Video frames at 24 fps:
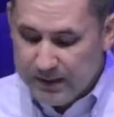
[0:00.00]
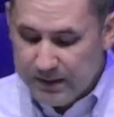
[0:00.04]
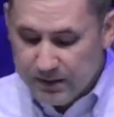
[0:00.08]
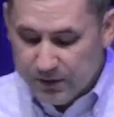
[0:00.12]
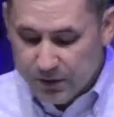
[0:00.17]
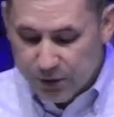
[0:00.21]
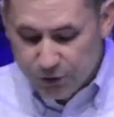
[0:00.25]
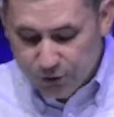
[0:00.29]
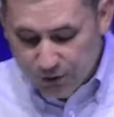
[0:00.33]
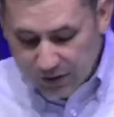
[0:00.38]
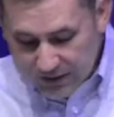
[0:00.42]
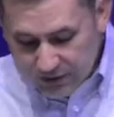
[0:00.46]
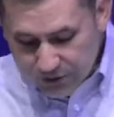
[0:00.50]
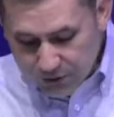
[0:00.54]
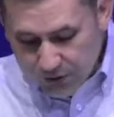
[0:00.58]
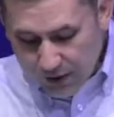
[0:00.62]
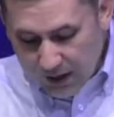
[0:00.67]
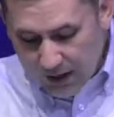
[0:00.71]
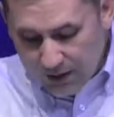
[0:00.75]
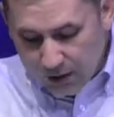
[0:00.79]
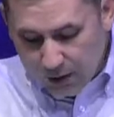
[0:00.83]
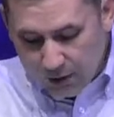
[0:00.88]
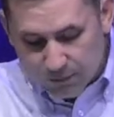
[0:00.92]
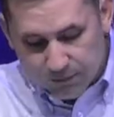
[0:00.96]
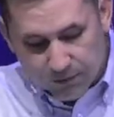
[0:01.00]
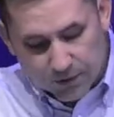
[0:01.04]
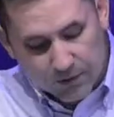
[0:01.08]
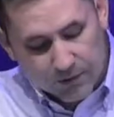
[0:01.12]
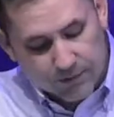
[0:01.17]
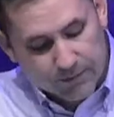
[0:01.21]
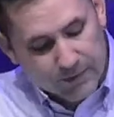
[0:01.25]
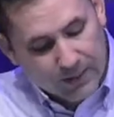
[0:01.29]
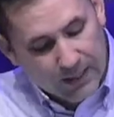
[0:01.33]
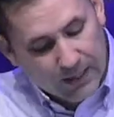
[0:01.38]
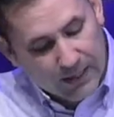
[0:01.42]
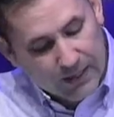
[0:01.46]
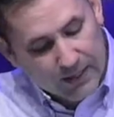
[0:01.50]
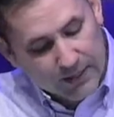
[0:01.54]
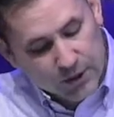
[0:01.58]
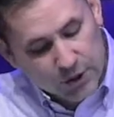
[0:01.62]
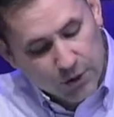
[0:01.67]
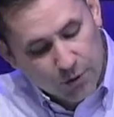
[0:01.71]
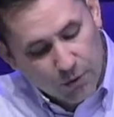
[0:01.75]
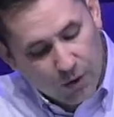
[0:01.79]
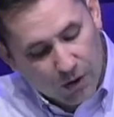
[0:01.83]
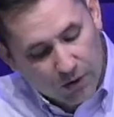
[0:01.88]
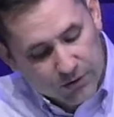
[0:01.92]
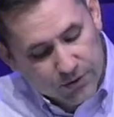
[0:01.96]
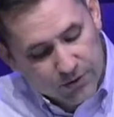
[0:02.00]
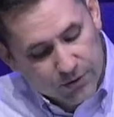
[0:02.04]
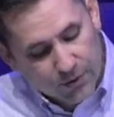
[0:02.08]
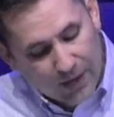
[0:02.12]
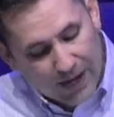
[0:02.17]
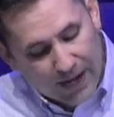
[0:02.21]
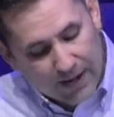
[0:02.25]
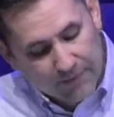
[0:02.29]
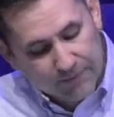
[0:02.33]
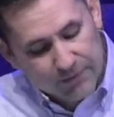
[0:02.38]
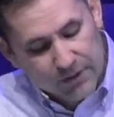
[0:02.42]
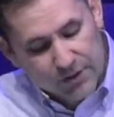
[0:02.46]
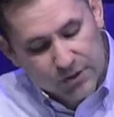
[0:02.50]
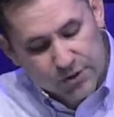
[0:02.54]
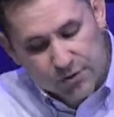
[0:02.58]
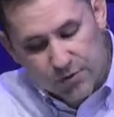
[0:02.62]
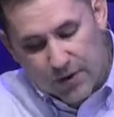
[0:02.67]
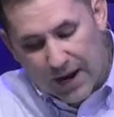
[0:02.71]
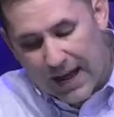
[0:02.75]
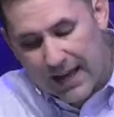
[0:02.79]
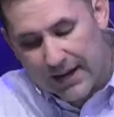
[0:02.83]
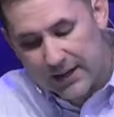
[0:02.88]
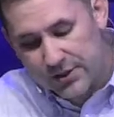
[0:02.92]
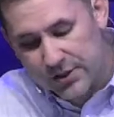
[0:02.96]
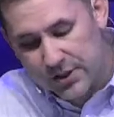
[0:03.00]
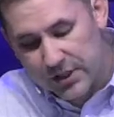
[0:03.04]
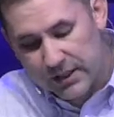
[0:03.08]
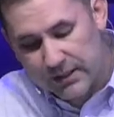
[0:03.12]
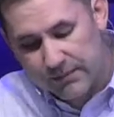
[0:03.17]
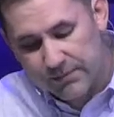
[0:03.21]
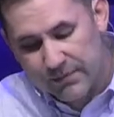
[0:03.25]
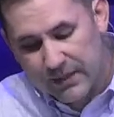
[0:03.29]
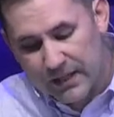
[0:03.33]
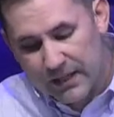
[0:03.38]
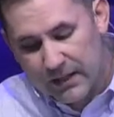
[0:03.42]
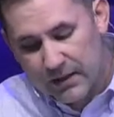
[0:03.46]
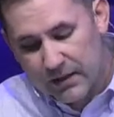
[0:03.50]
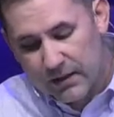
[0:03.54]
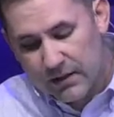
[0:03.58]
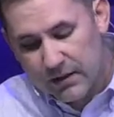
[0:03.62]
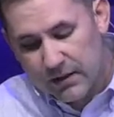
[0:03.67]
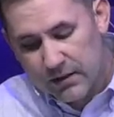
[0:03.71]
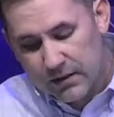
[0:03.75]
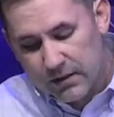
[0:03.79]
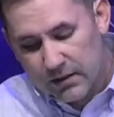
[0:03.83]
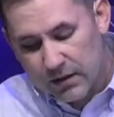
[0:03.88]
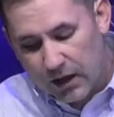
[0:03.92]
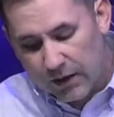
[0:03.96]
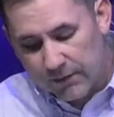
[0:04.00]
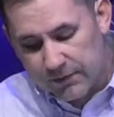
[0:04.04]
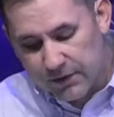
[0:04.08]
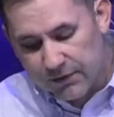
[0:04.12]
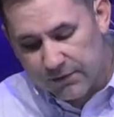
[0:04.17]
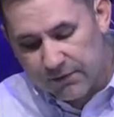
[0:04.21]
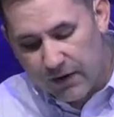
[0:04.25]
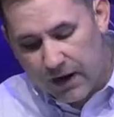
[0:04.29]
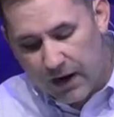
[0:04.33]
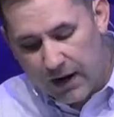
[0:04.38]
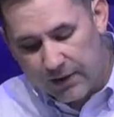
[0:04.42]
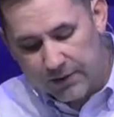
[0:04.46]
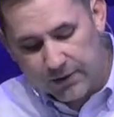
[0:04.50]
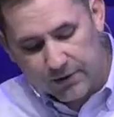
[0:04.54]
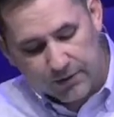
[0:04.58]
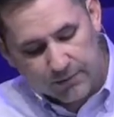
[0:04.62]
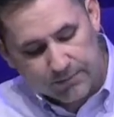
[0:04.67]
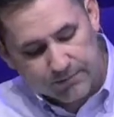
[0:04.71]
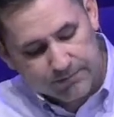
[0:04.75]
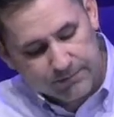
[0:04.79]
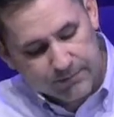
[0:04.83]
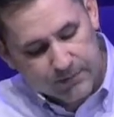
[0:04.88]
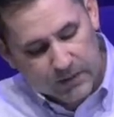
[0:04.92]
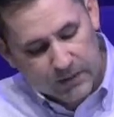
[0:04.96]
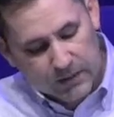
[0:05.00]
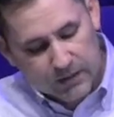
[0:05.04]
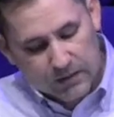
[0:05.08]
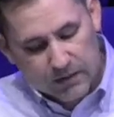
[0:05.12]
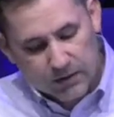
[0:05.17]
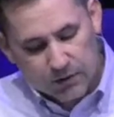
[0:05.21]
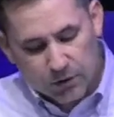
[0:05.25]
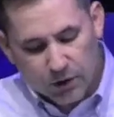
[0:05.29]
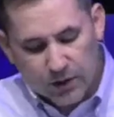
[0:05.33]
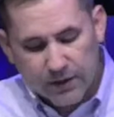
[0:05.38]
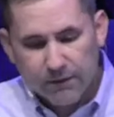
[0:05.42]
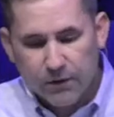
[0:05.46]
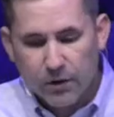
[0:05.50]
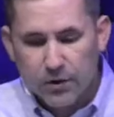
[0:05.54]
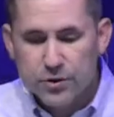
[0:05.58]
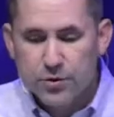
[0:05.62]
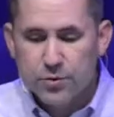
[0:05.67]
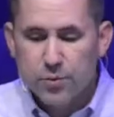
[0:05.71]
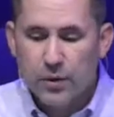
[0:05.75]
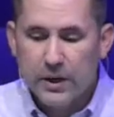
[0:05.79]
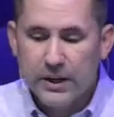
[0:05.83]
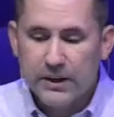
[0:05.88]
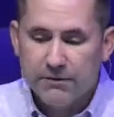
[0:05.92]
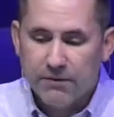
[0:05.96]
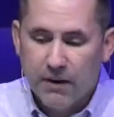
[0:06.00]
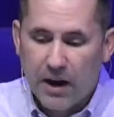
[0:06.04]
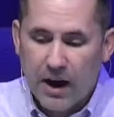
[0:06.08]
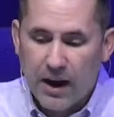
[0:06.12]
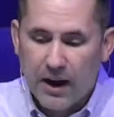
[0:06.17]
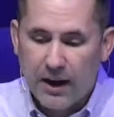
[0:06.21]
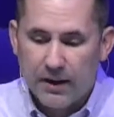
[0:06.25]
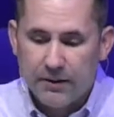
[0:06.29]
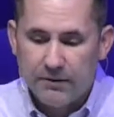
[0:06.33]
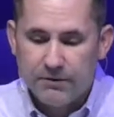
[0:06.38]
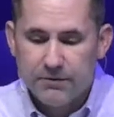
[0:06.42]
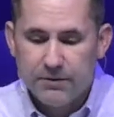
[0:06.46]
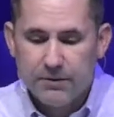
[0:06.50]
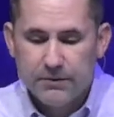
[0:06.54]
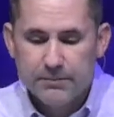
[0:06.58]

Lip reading: The tricks are not over. You also have the strategy of the father. Look at verse 25.